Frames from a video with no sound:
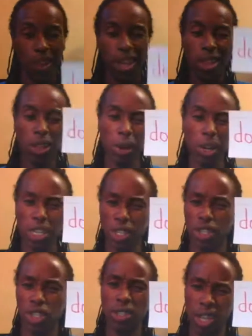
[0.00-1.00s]
The word is
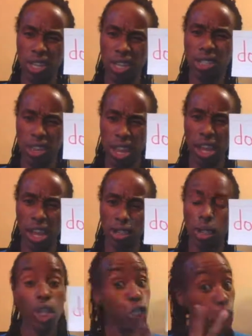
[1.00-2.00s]
does not.
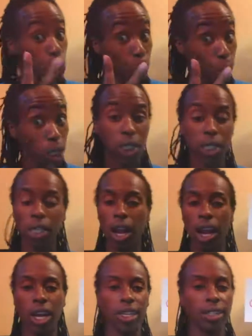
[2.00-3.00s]
The two words
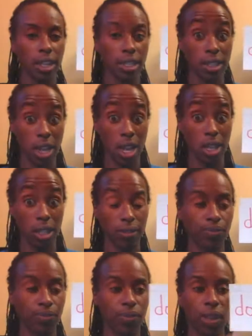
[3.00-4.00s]
are does not.
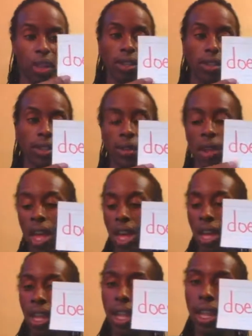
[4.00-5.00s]
Yes?
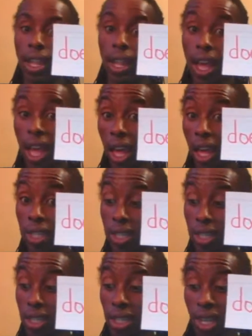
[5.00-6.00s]

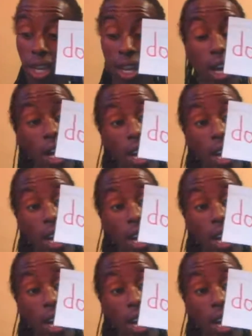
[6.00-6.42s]
Let's cut